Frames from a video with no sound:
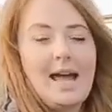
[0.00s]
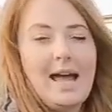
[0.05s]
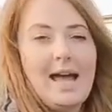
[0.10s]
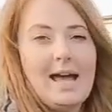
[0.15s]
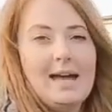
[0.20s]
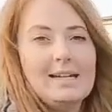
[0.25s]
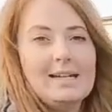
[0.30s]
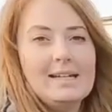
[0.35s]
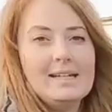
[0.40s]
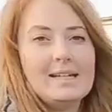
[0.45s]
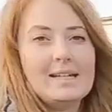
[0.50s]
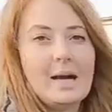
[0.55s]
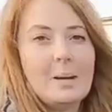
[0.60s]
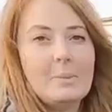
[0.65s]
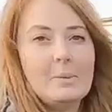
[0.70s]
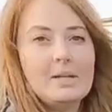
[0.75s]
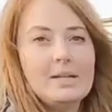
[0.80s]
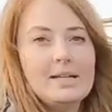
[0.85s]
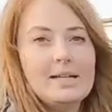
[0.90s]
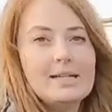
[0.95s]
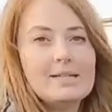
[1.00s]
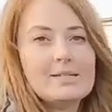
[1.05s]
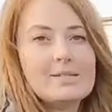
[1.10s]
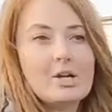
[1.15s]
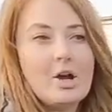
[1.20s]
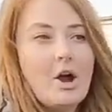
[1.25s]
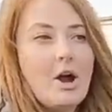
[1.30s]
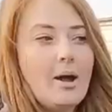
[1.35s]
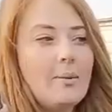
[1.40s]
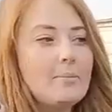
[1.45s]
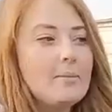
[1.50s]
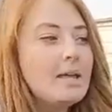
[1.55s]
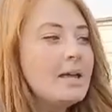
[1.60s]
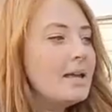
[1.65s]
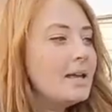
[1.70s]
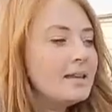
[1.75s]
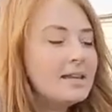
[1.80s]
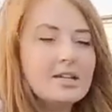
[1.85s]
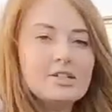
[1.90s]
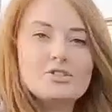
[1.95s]
and in a couple of years time
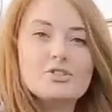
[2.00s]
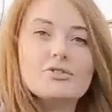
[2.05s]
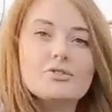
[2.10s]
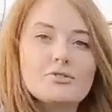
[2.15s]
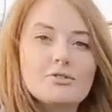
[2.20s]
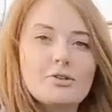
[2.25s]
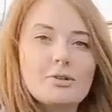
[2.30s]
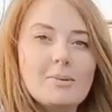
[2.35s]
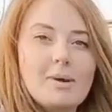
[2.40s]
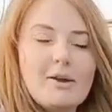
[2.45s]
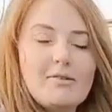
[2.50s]
they just grew